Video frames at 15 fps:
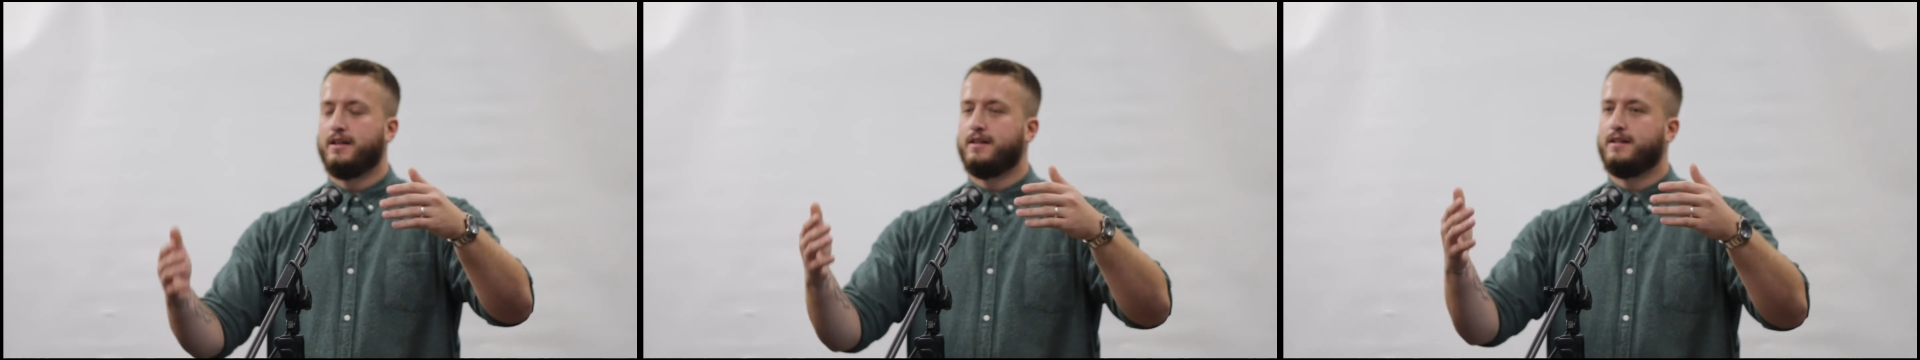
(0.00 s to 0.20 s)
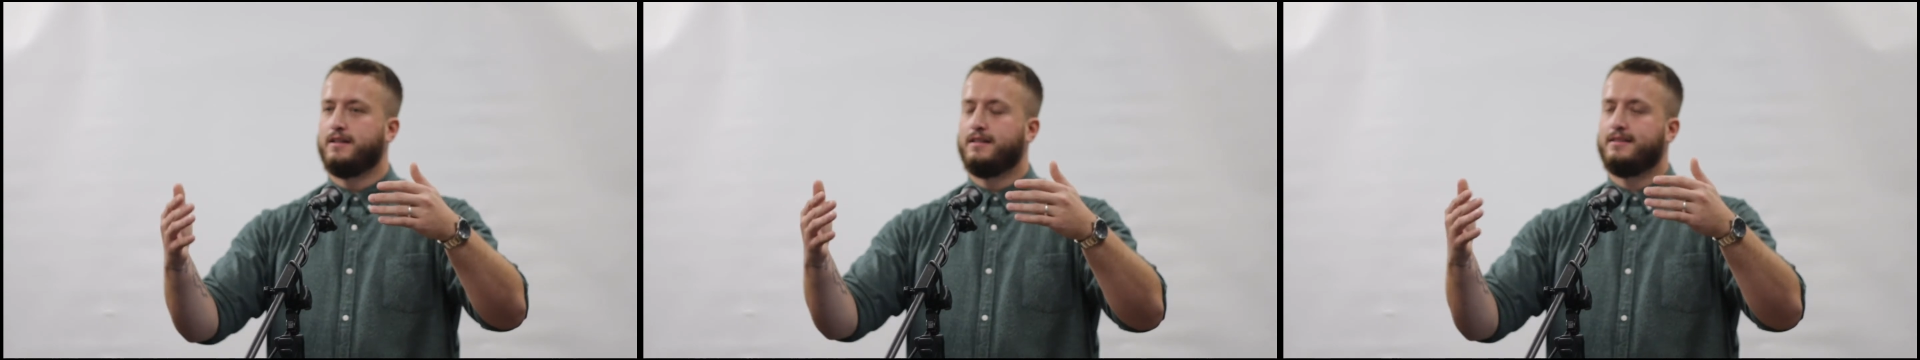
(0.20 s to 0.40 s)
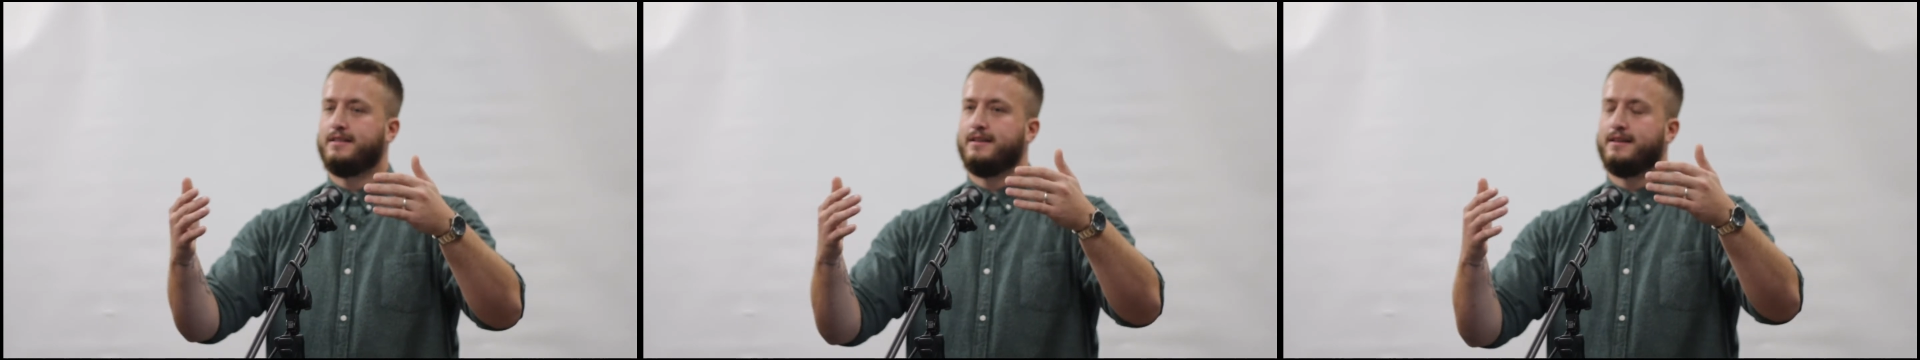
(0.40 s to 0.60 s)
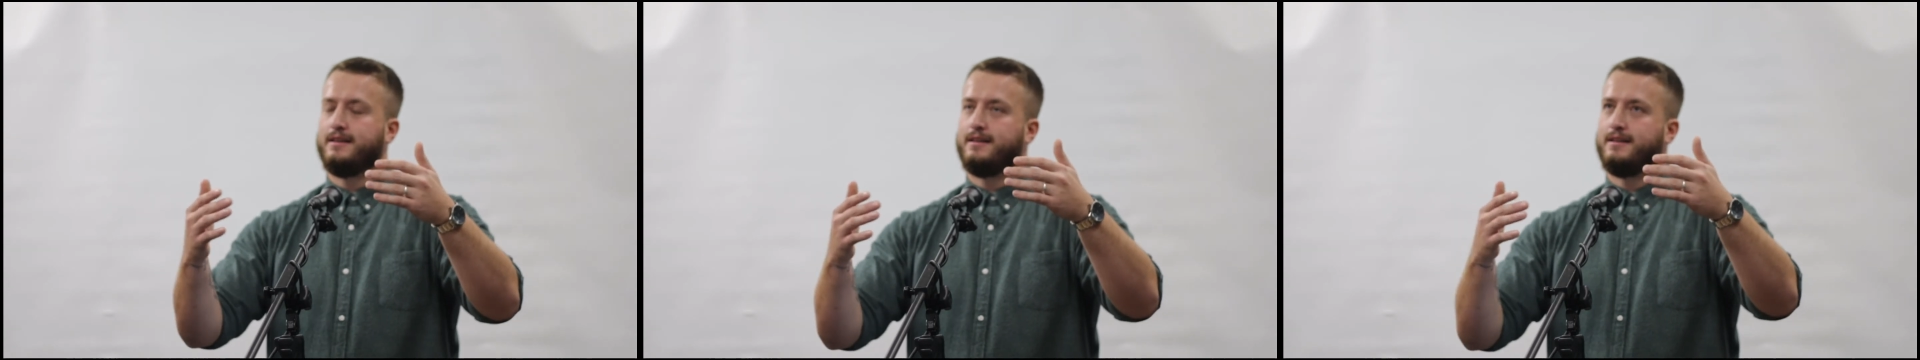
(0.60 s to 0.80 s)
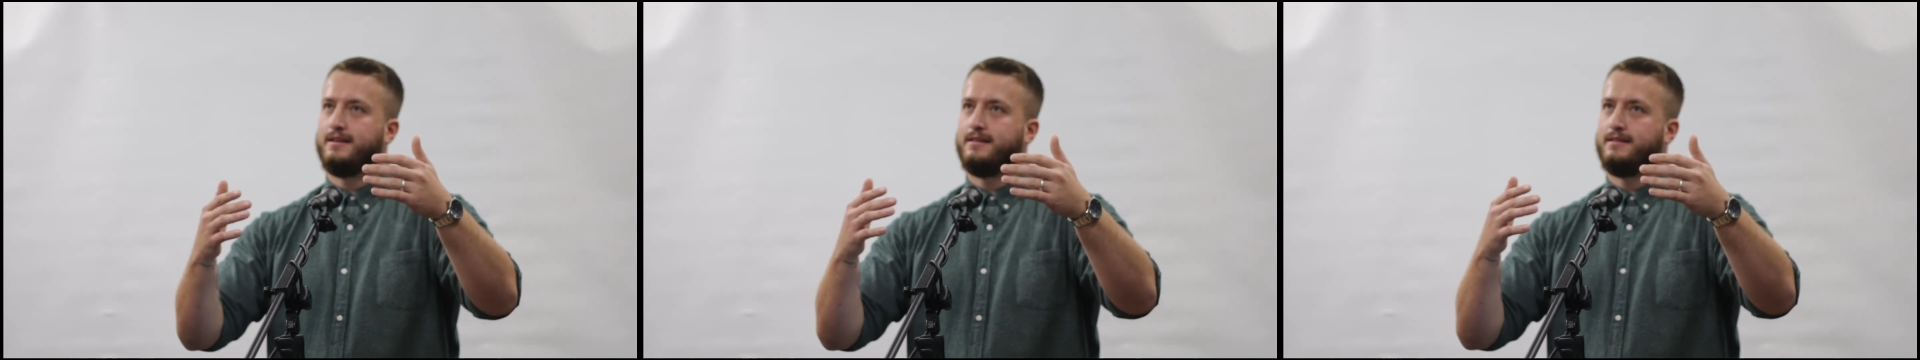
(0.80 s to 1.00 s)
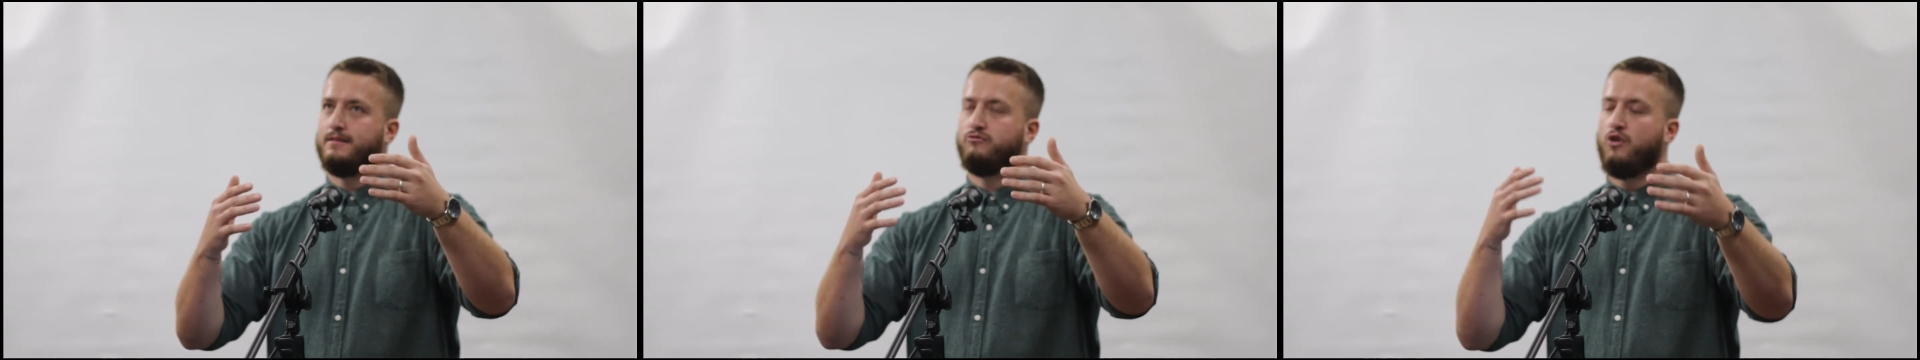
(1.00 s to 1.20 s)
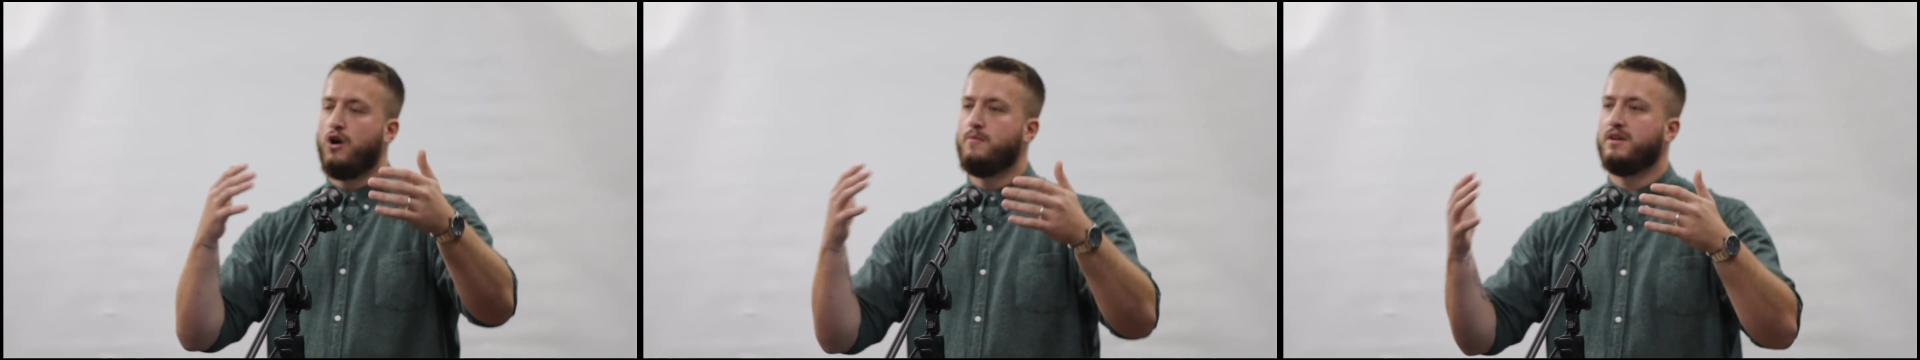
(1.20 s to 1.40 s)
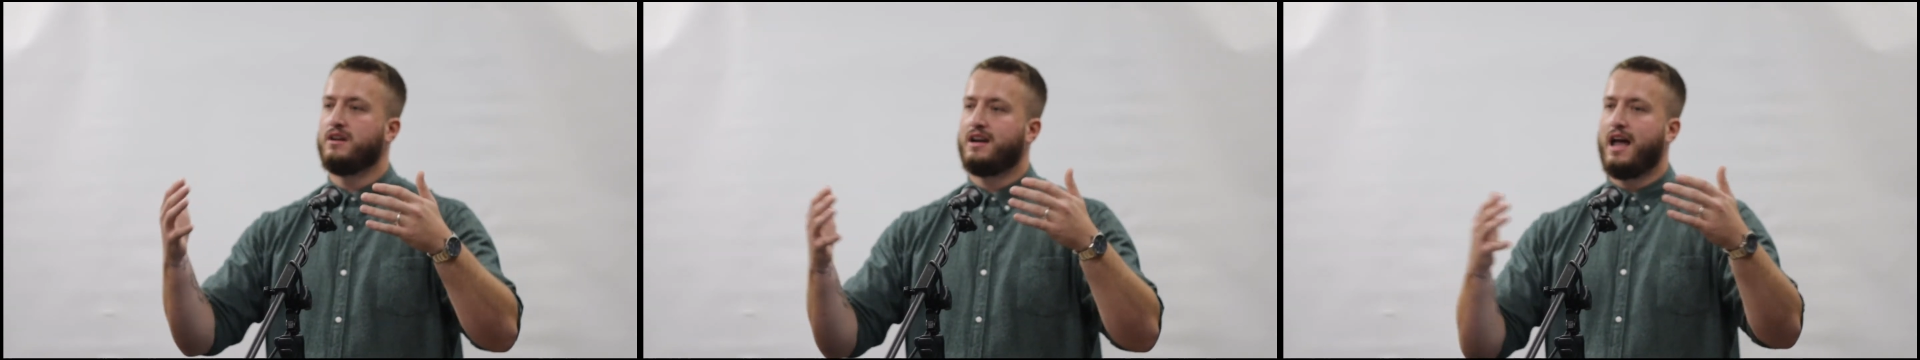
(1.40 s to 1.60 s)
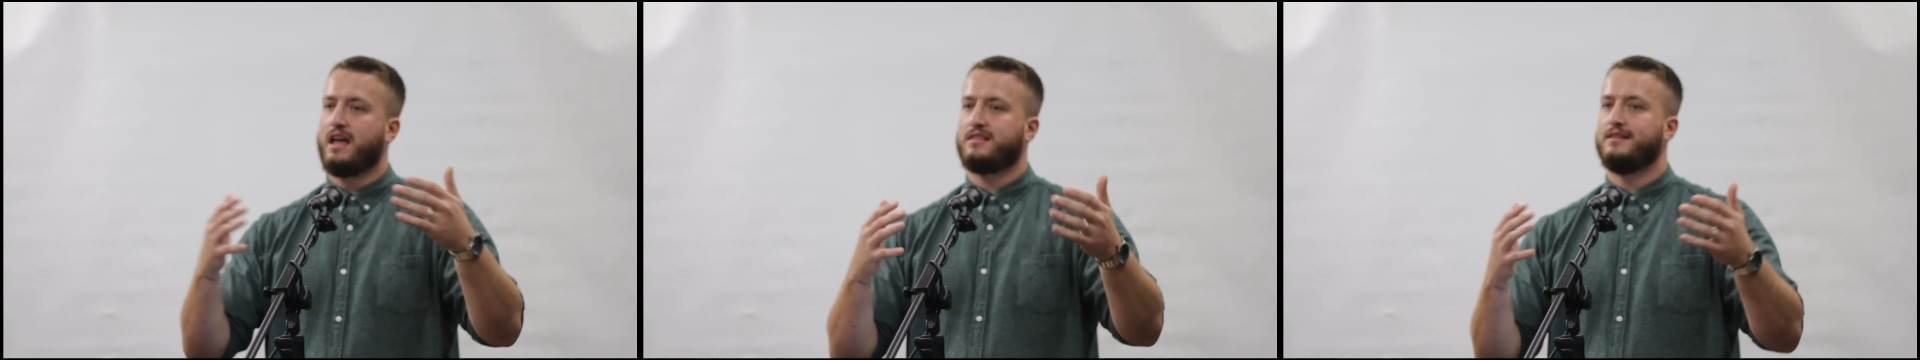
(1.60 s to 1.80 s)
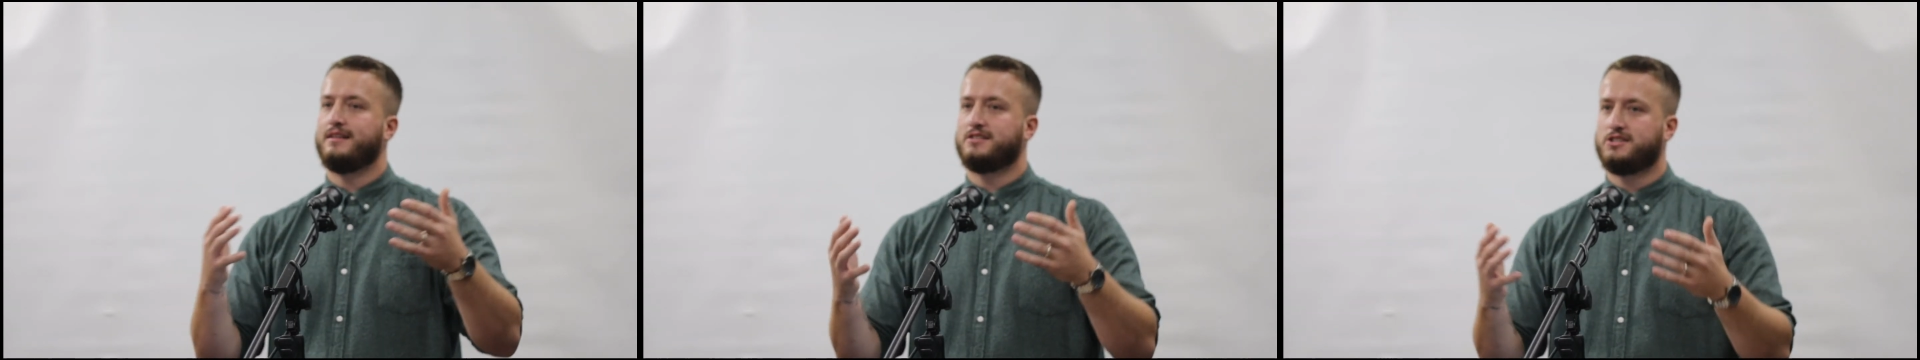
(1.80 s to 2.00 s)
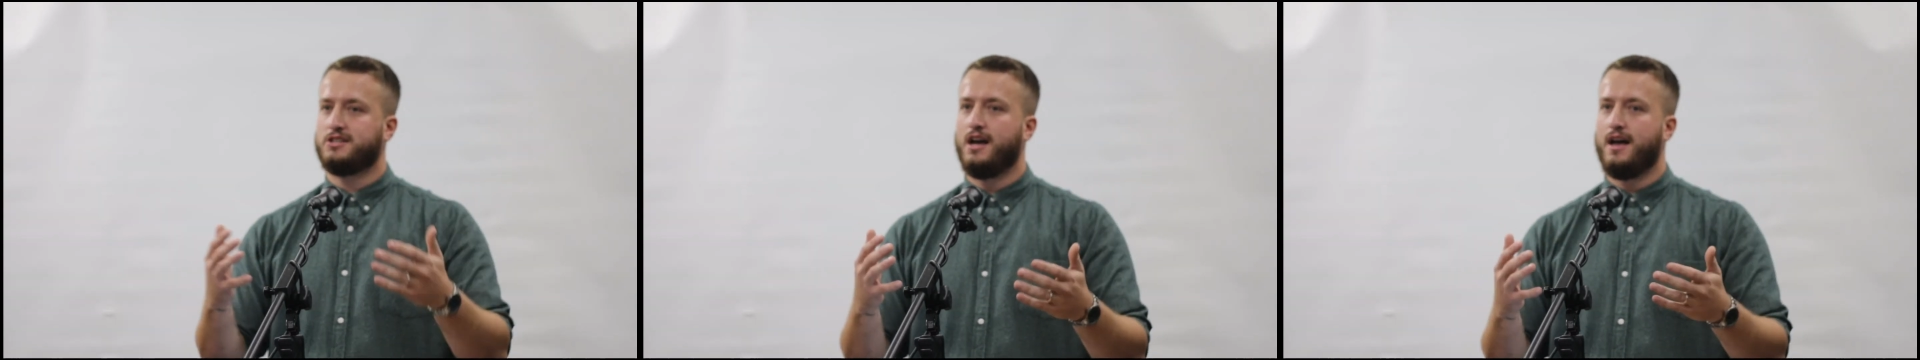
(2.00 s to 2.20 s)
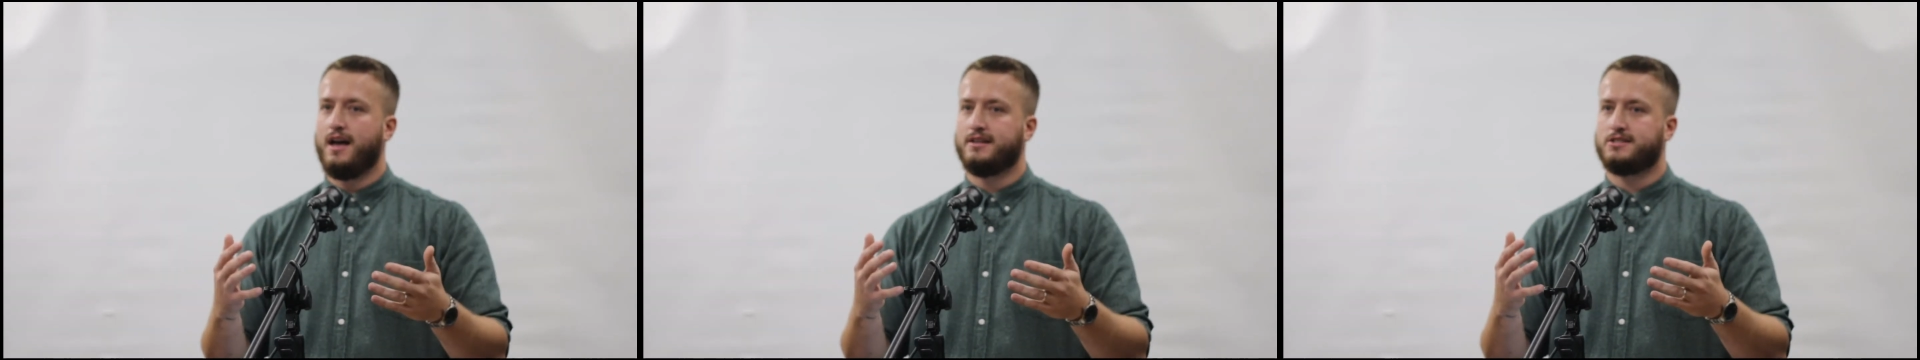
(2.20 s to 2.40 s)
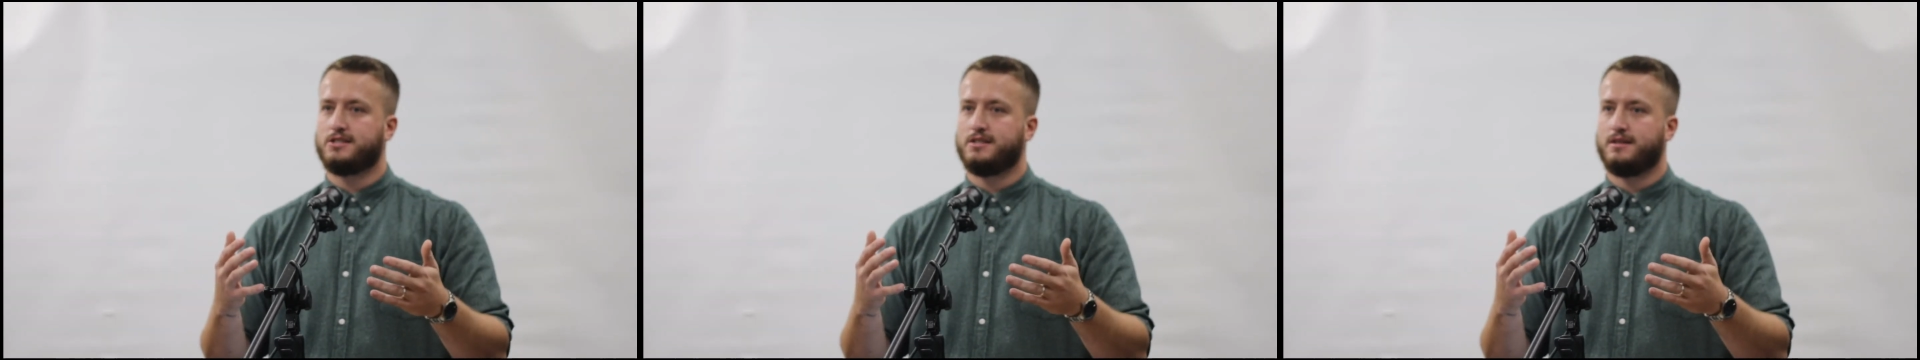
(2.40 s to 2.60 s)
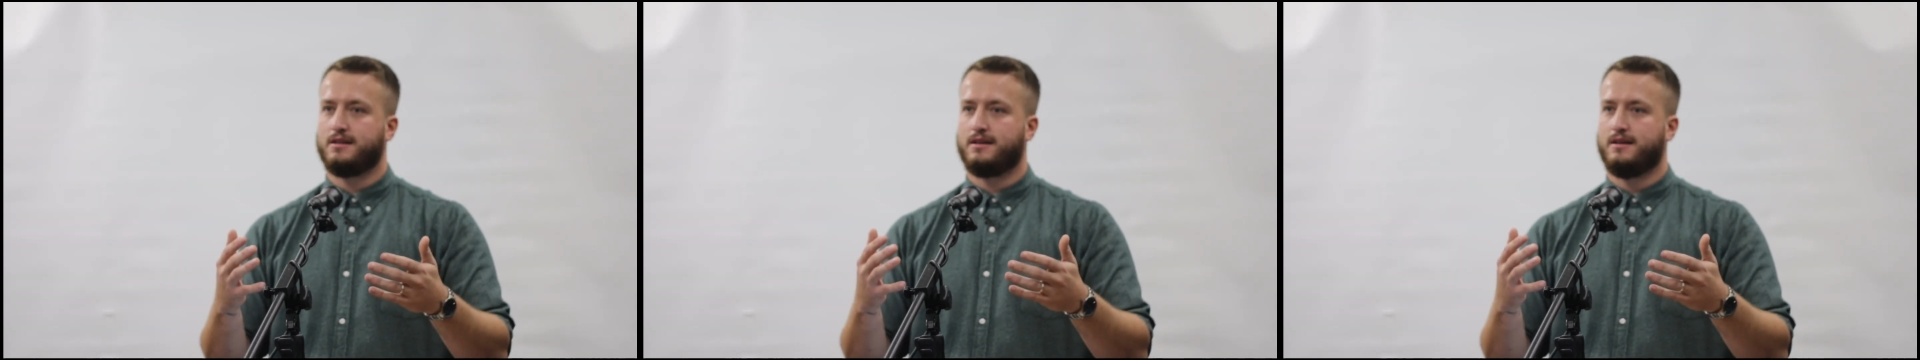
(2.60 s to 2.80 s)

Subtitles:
The Roman Catholic Church